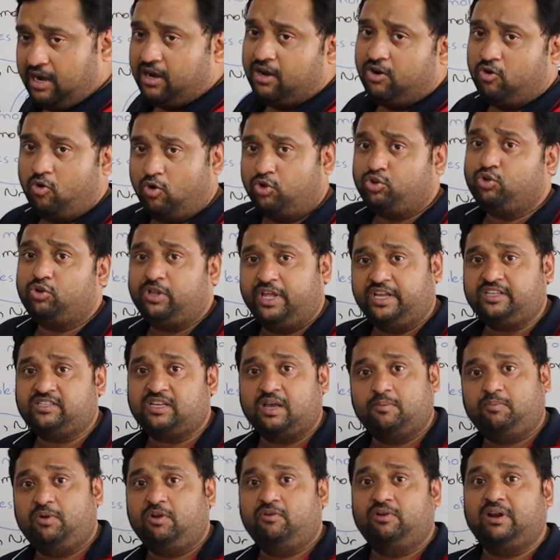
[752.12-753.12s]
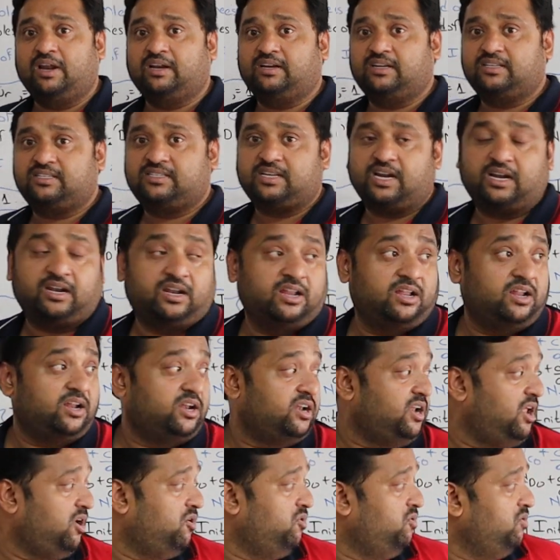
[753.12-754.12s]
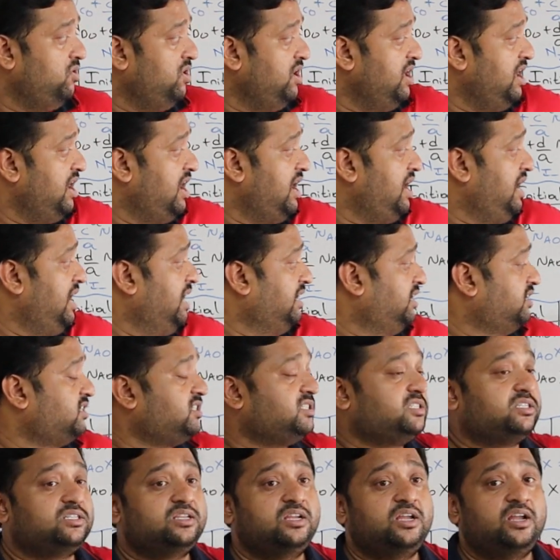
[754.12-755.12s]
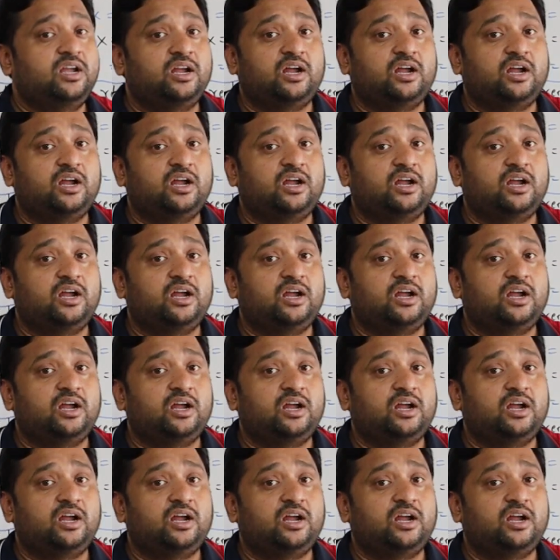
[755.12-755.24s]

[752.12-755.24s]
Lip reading: will go through the example, you will understand. Now let us